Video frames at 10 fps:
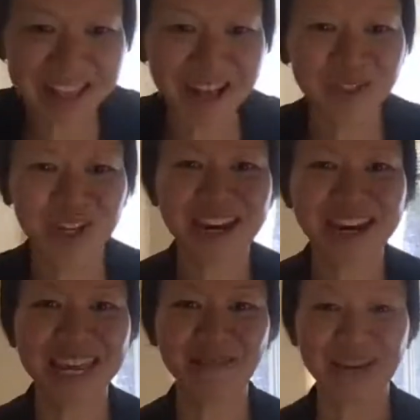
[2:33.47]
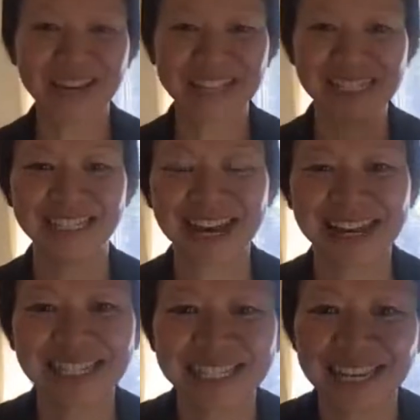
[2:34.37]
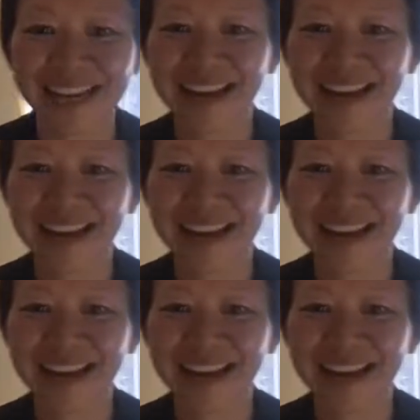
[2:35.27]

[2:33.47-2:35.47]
I'll try to keep it concise